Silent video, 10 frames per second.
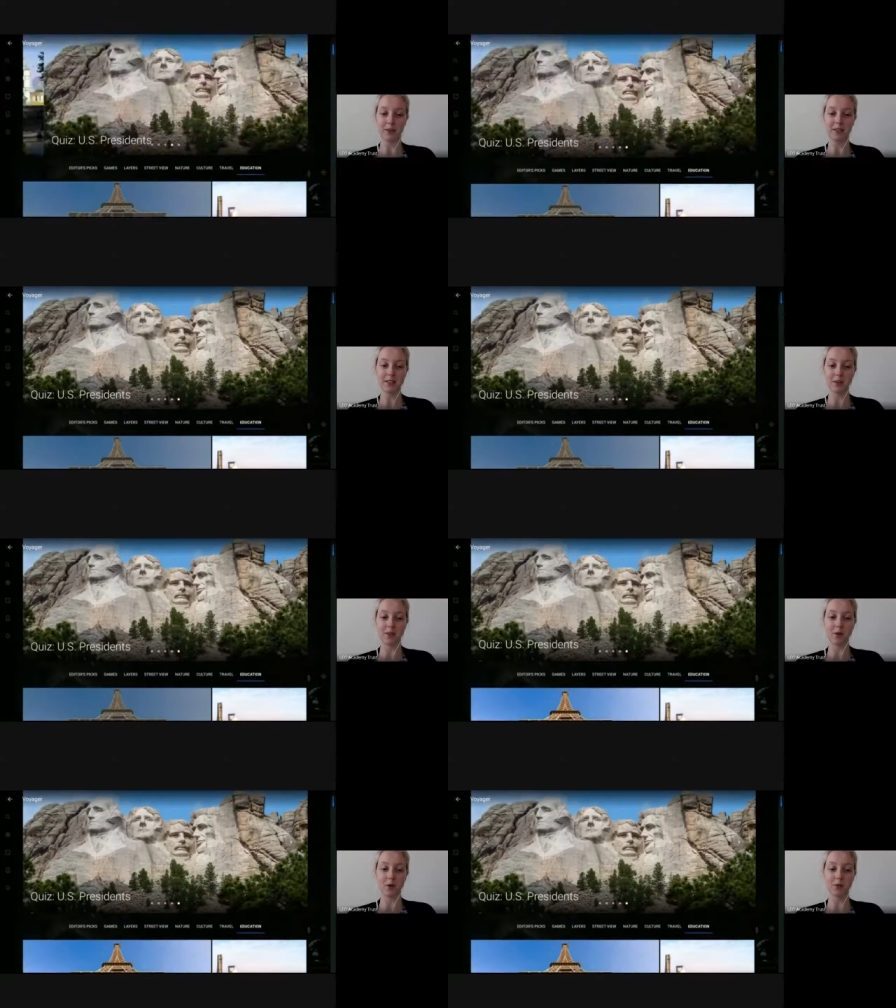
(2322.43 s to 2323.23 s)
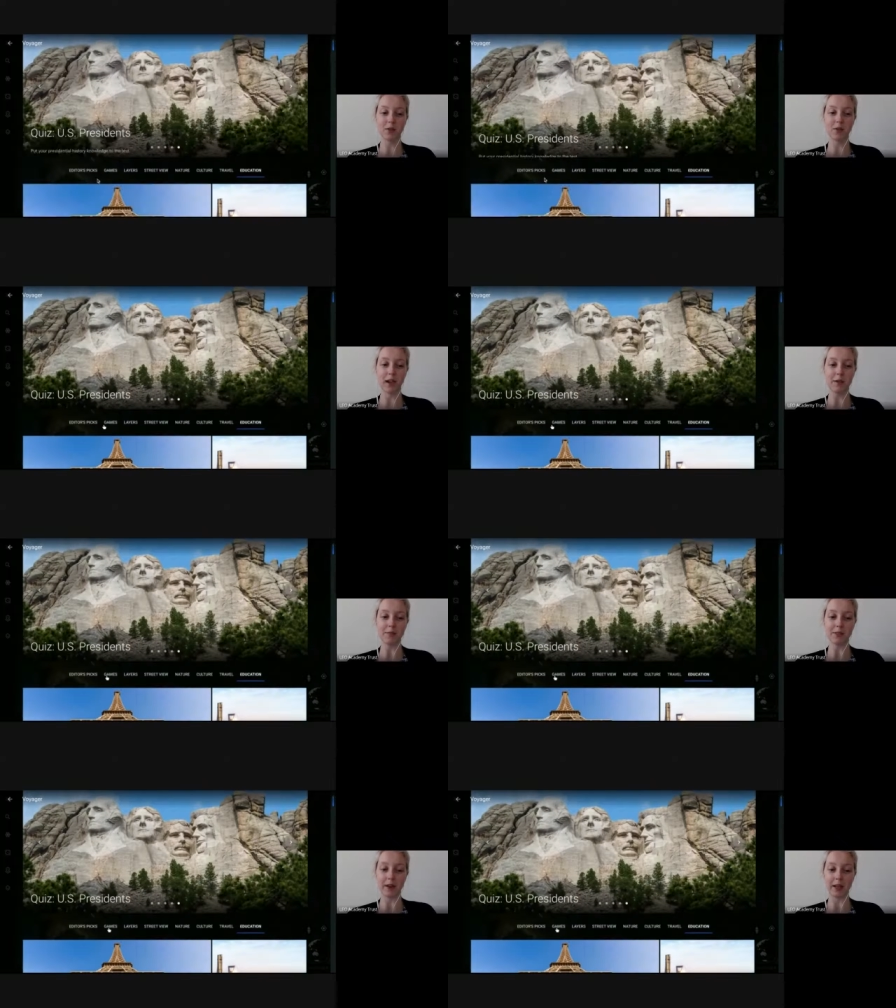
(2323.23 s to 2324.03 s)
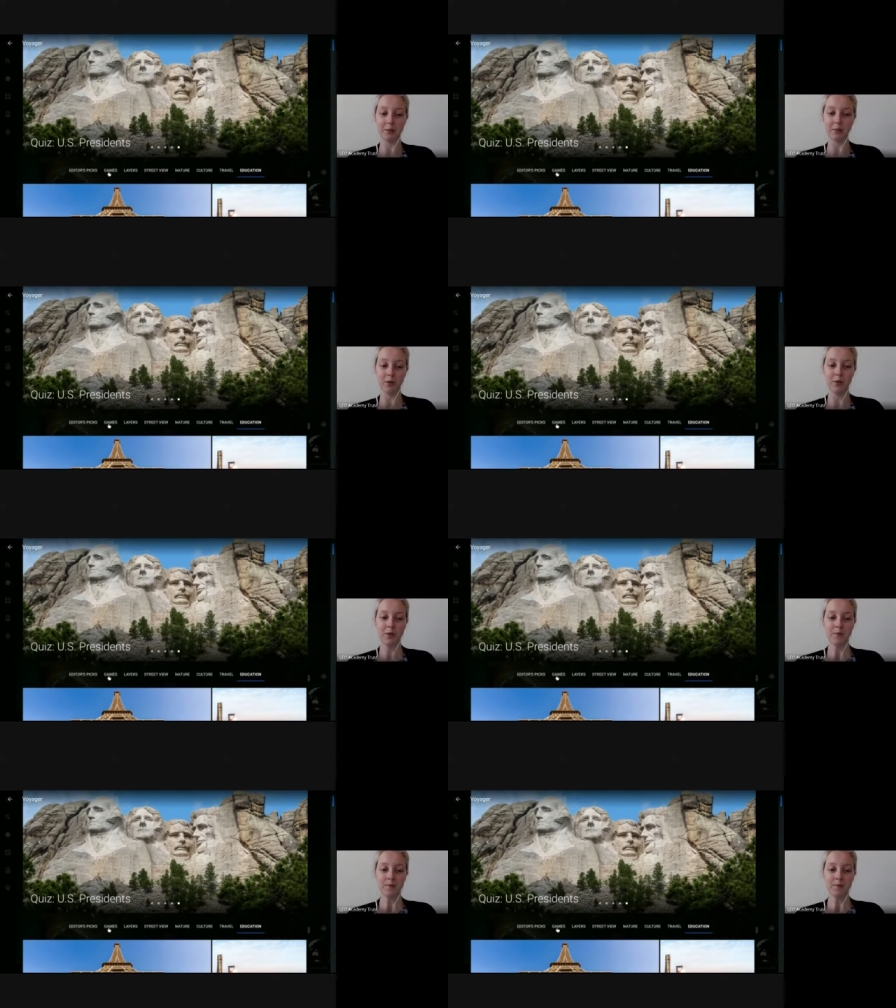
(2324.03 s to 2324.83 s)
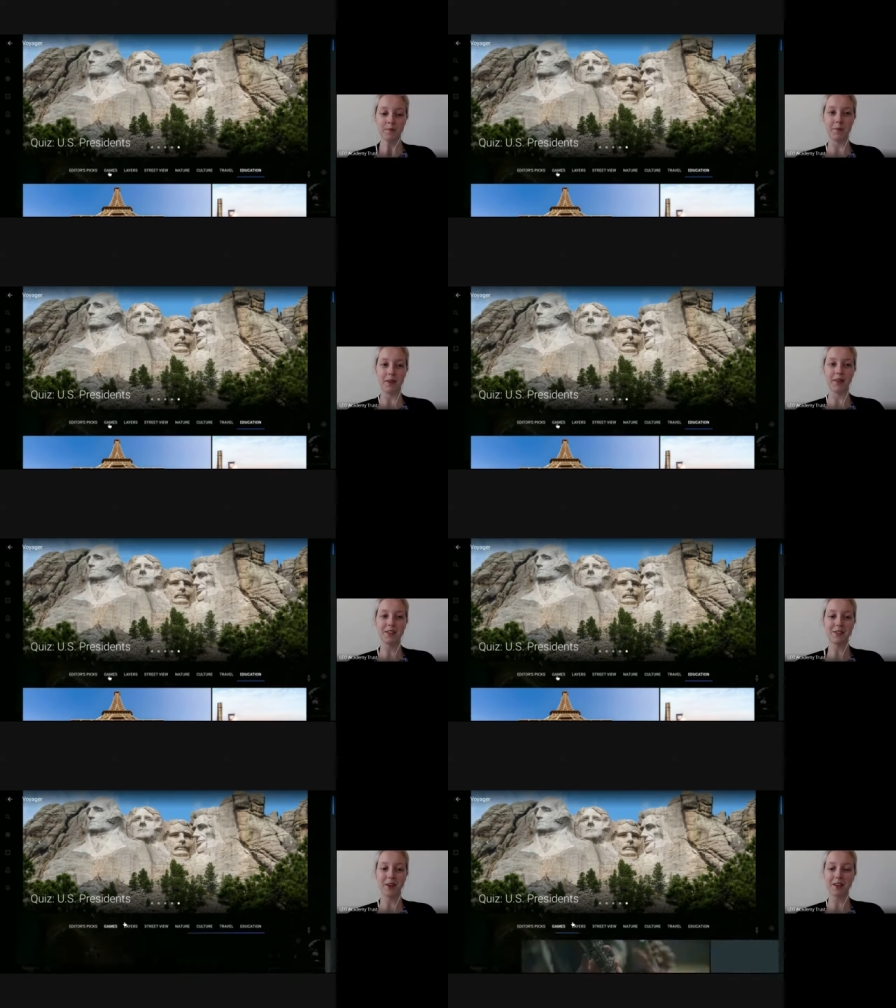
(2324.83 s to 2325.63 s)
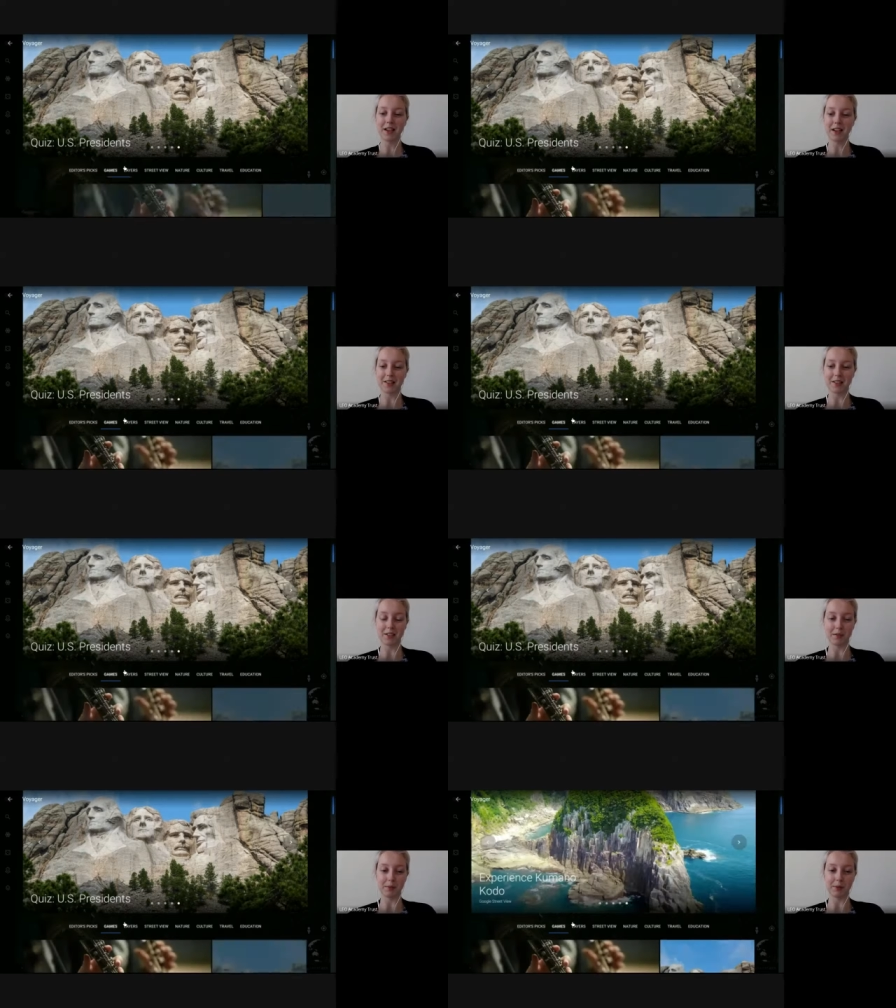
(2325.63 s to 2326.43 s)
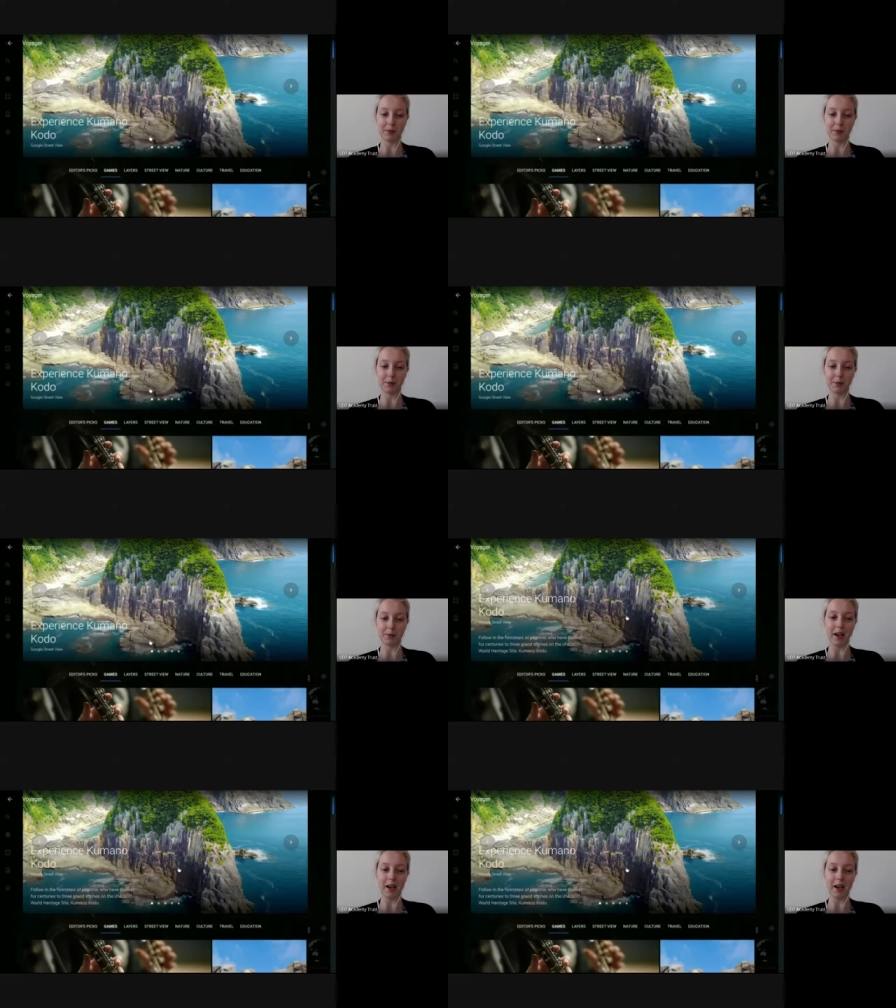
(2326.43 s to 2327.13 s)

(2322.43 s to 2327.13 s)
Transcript: this. There are also games available. Um, and these are fantastic to play um,